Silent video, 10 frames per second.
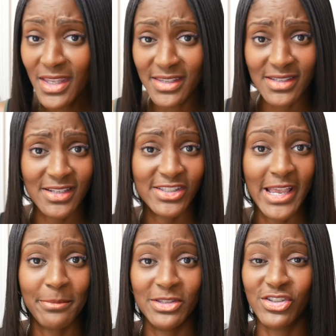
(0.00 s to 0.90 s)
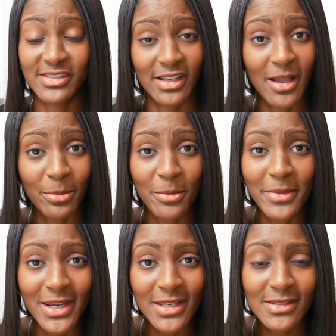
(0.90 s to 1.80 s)
It's going to take me just a couple
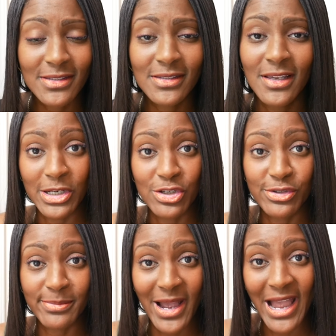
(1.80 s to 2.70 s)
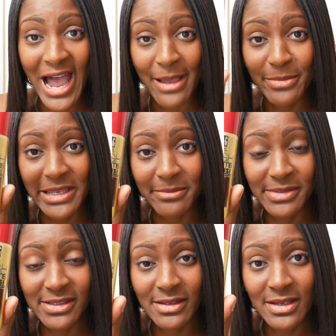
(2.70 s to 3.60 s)
minutes. I'm going to use my
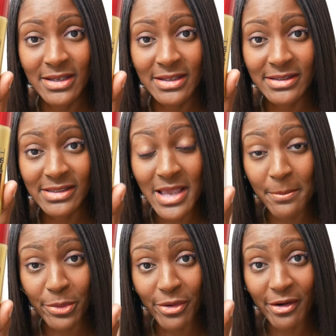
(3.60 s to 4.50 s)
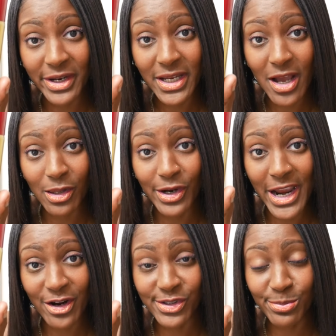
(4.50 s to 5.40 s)
Highbeams temporary color
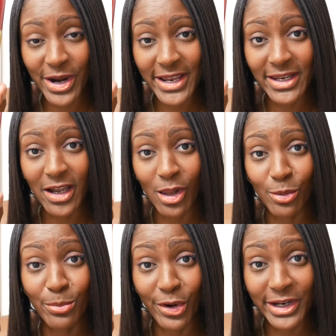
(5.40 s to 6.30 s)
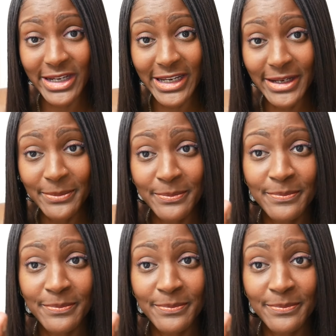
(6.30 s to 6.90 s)
hairspray in the color burgundy.